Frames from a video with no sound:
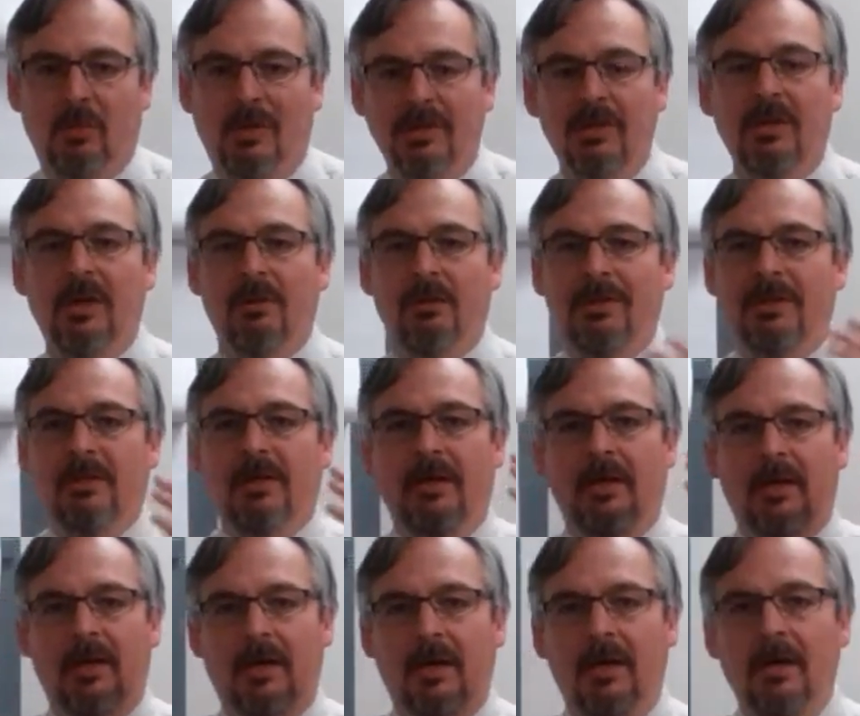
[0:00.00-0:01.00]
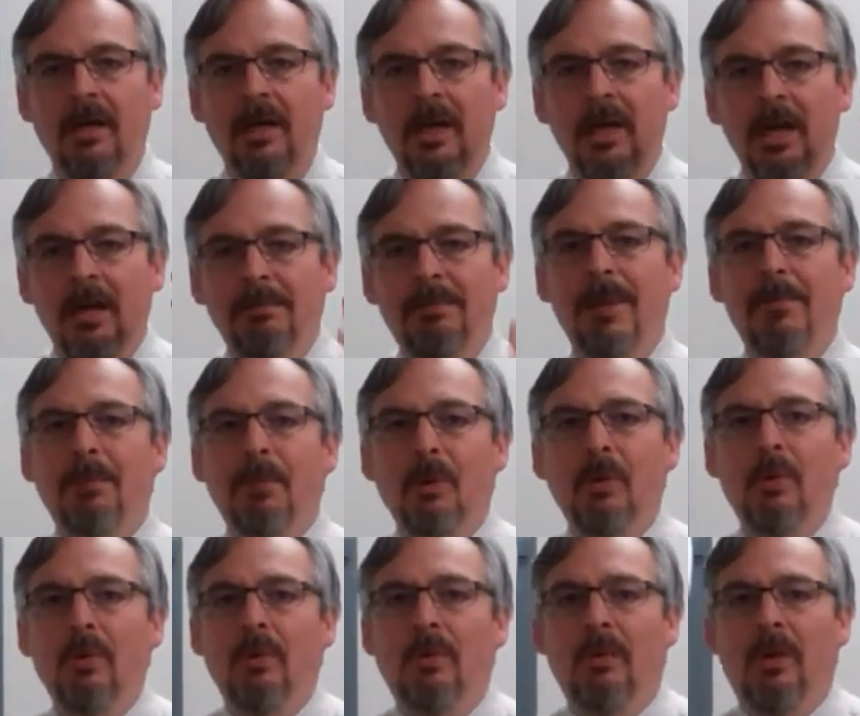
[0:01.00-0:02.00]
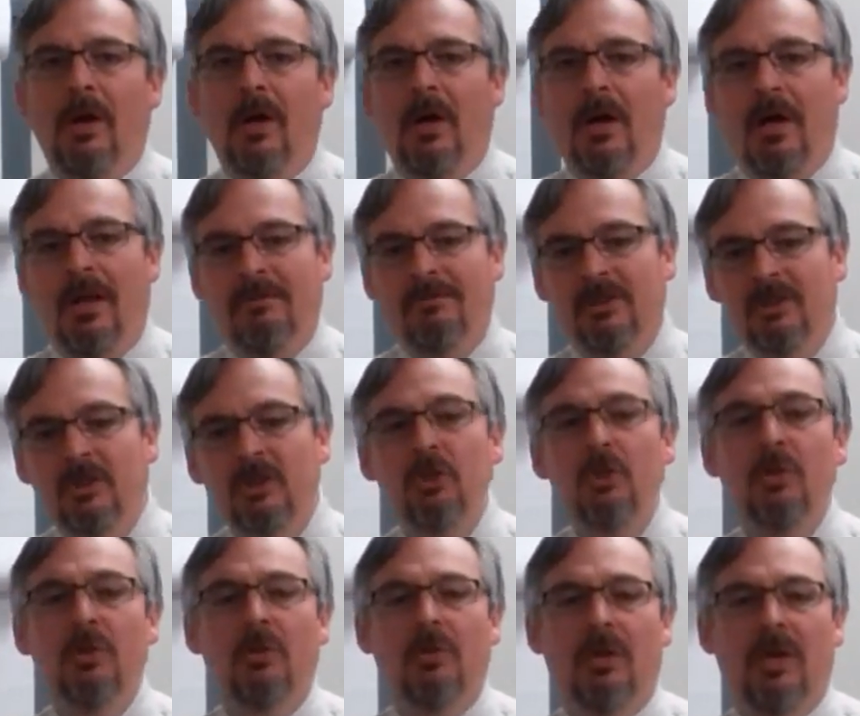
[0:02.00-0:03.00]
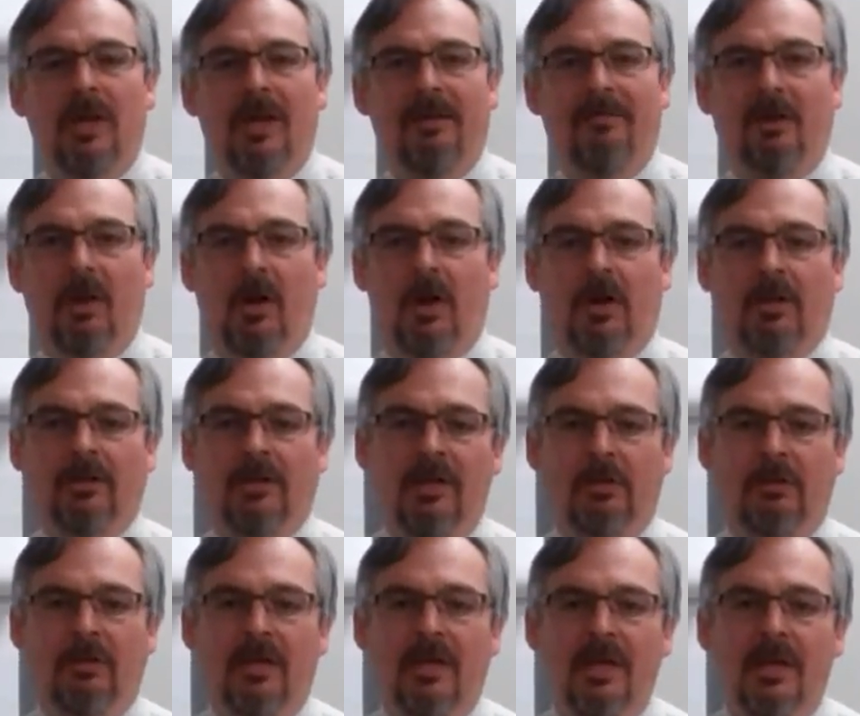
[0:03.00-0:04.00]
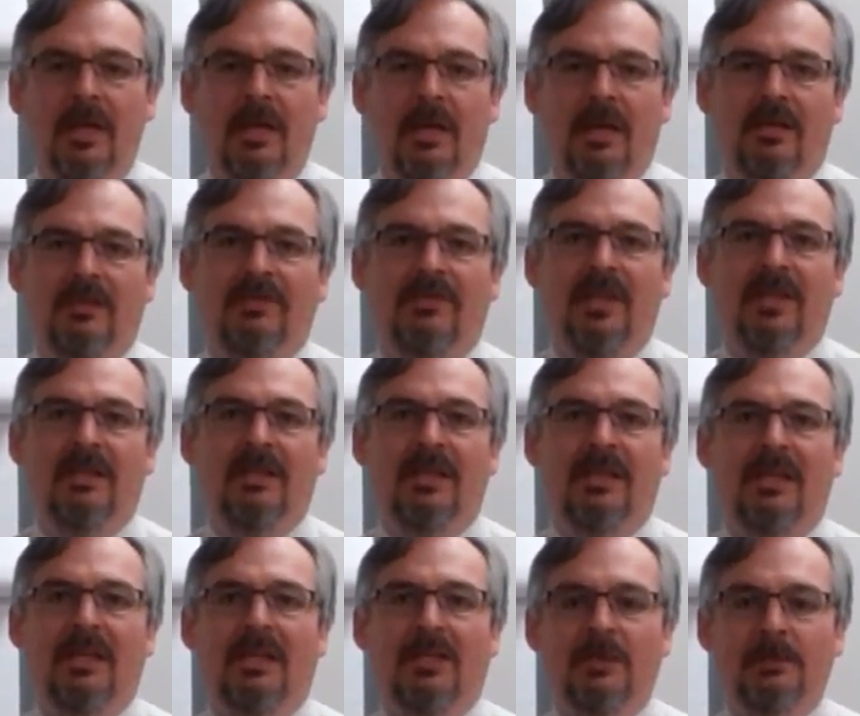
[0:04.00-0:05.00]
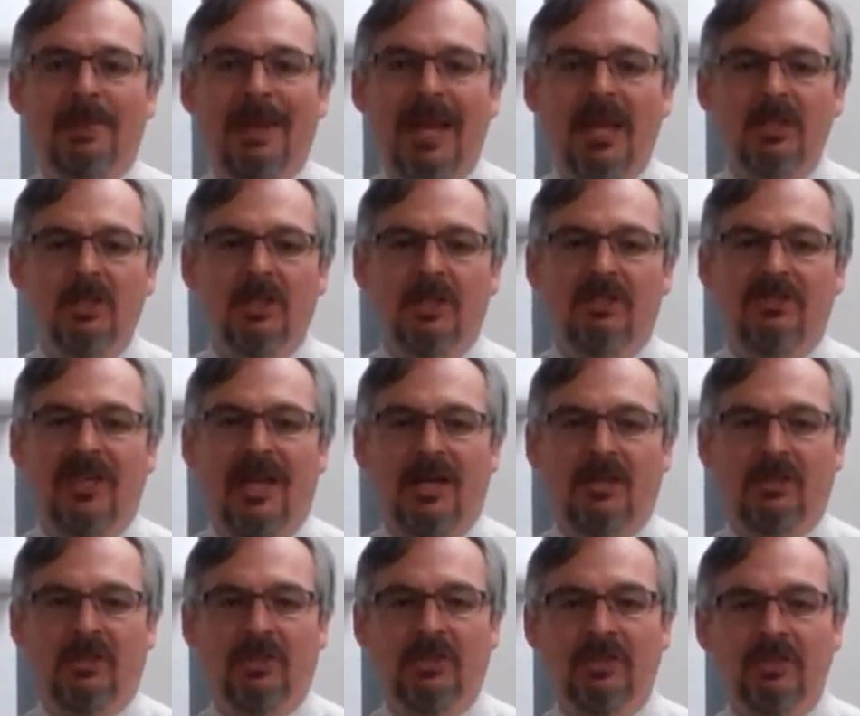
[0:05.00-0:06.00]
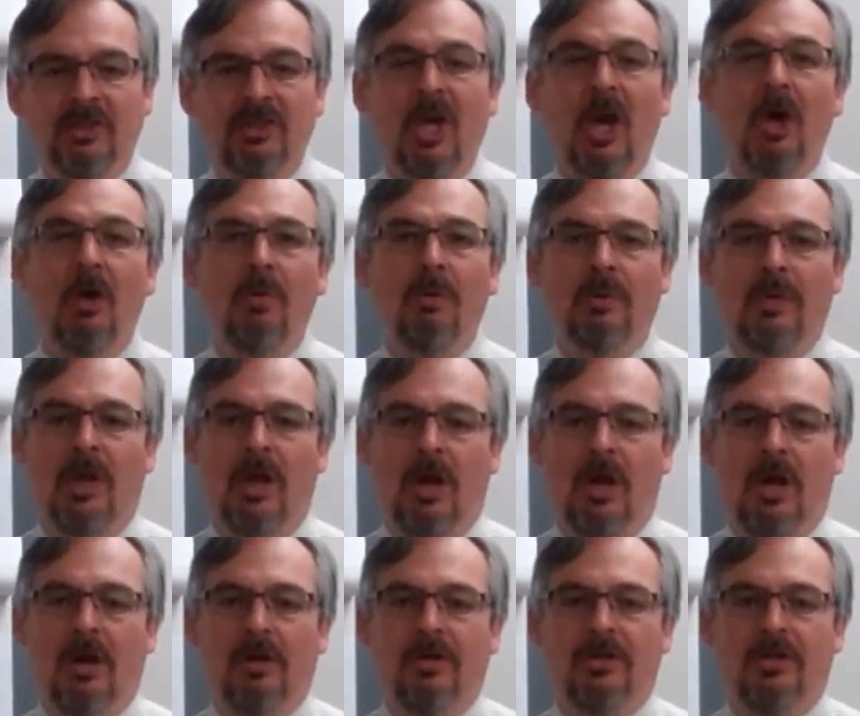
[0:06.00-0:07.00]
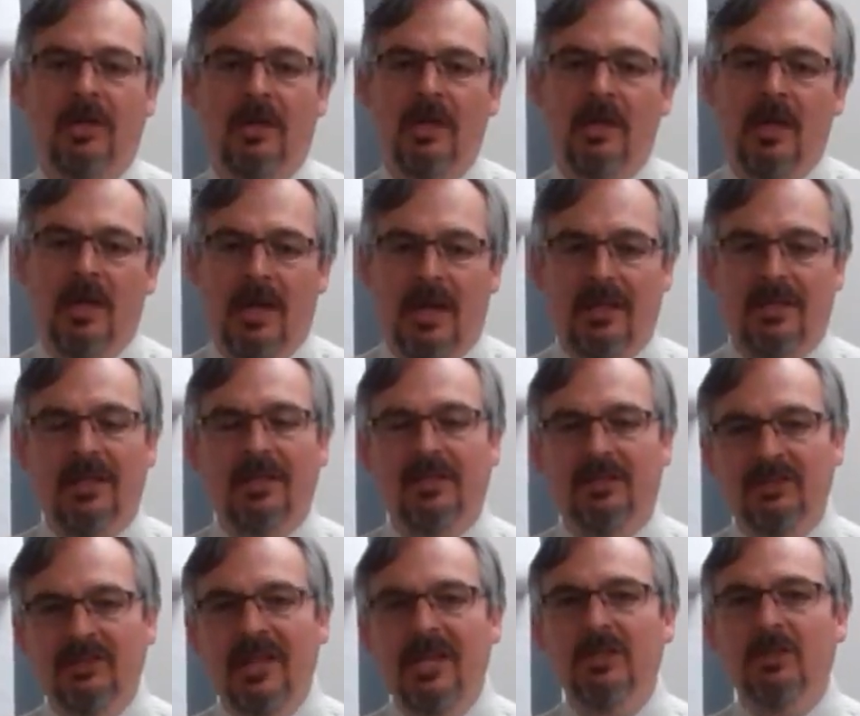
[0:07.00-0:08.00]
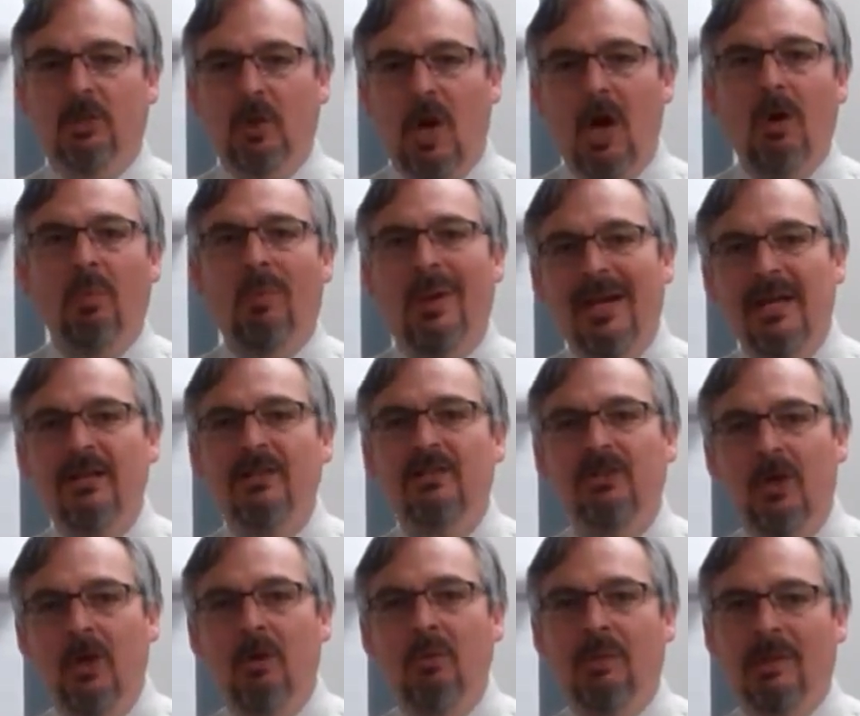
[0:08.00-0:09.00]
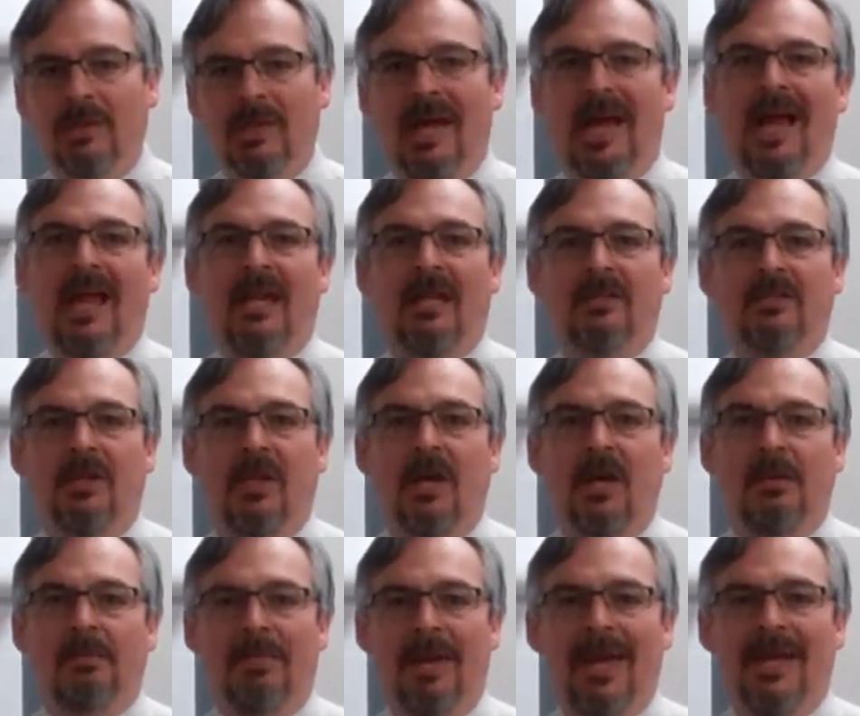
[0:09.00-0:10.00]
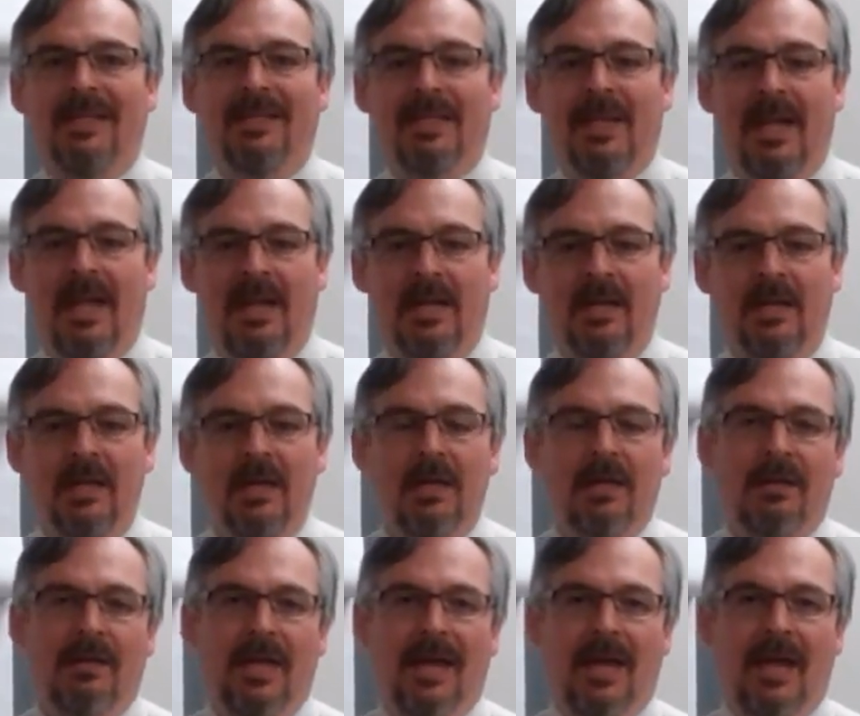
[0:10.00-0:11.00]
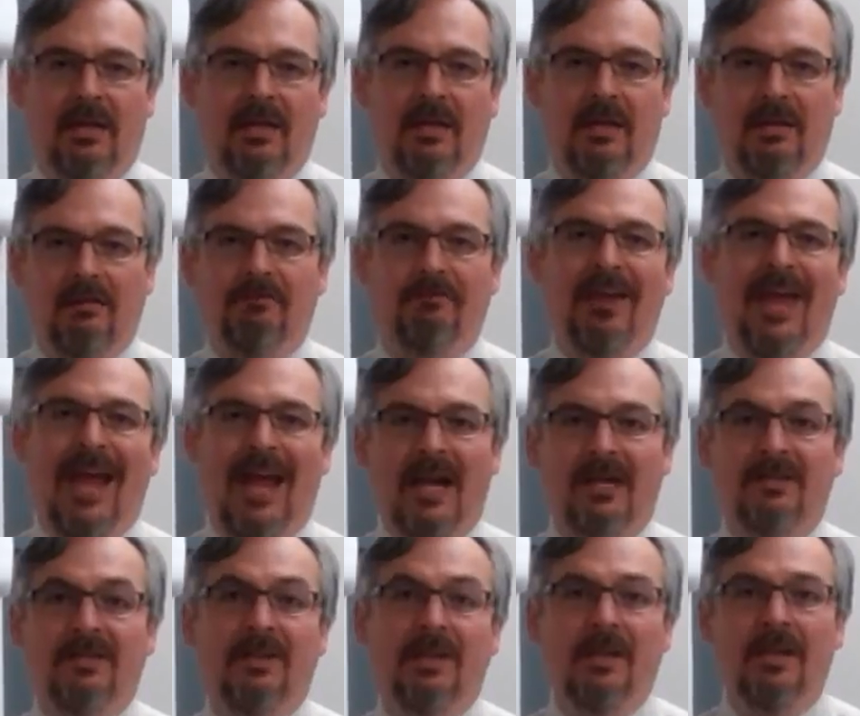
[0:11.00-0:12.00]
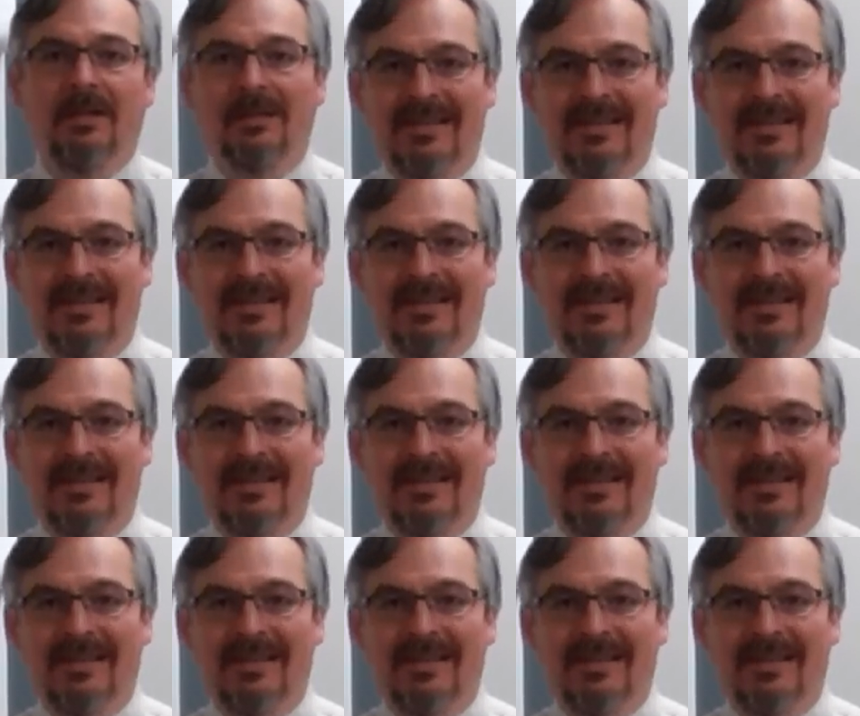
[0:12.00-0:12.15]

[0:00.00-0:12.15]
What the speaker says: What the people who have sued have argued is that the expansion is actually so large and that the states are already so reliant on Medicaid that, in fact,